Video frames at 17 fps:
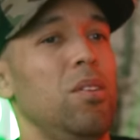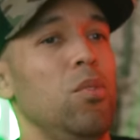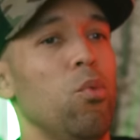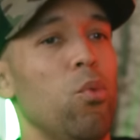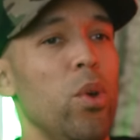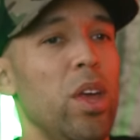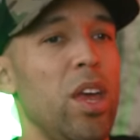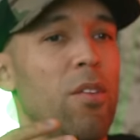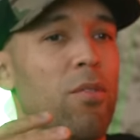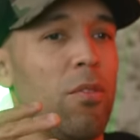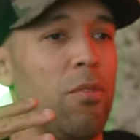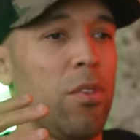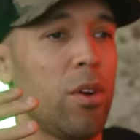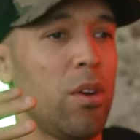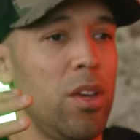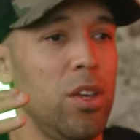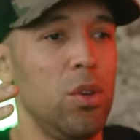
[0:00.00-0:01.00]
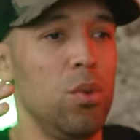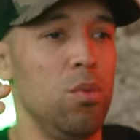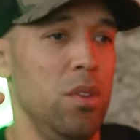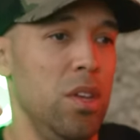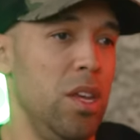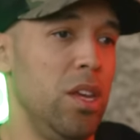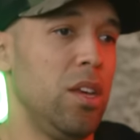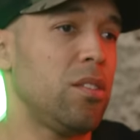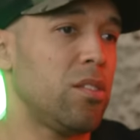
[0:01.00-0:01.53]
we have a very
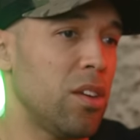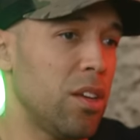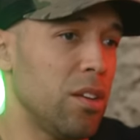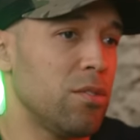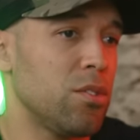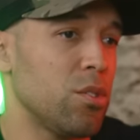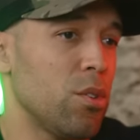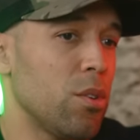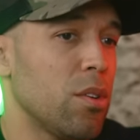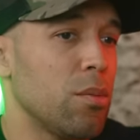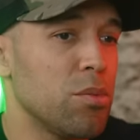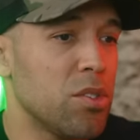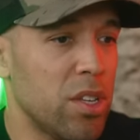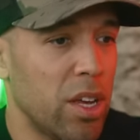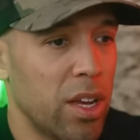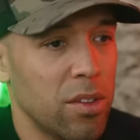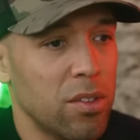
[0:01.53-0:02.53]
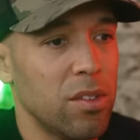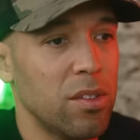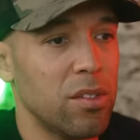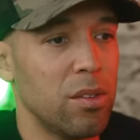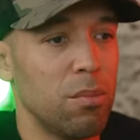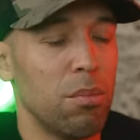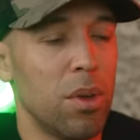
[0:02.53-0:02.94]
unique set of circumstances and